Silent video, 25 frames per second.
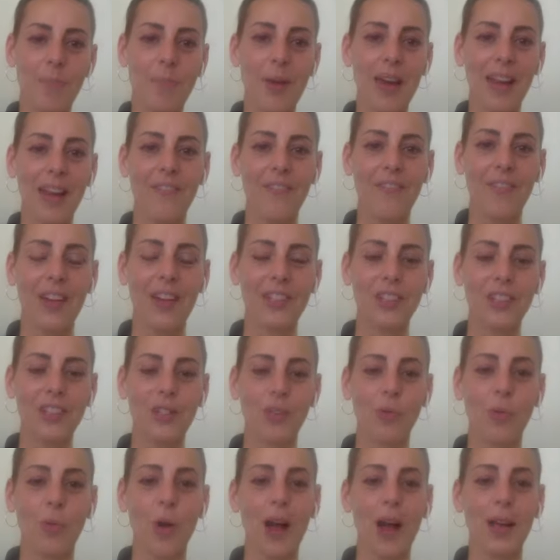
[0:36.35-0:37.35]
Manifest
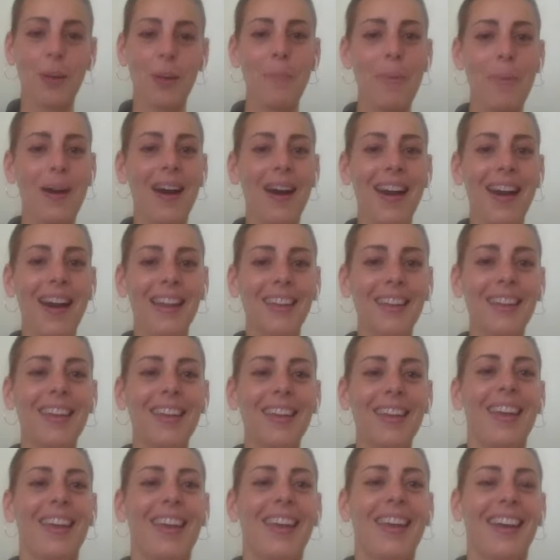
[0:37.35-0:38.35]
Your Rockin' Bod.
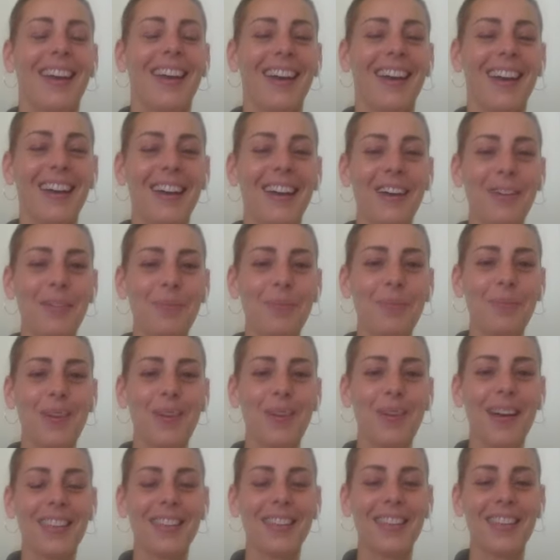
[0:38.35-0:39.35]
Um,
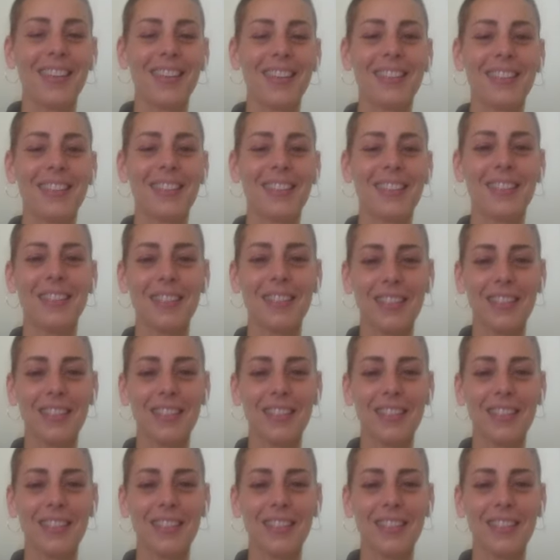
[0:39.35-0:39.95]
this is,